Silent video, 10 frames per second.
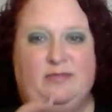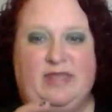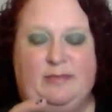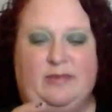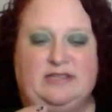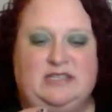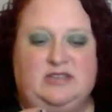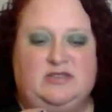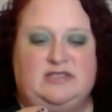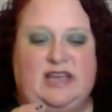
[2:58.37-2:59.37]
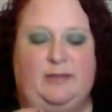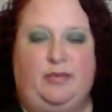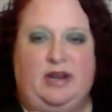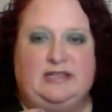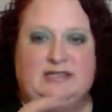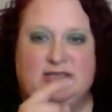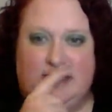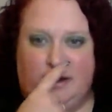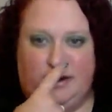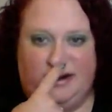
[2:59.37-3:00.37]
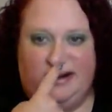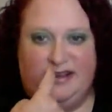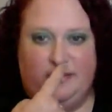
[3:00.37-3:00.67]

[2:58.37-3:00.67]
they must use cypress or